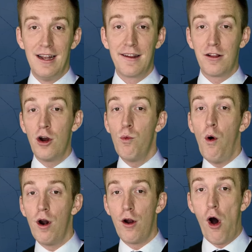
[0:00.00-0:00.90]
Declare
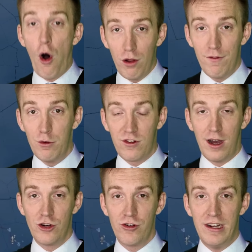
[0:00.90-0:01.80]
war on all of those
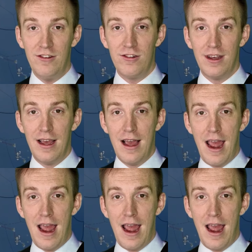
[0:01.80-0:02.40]
countries,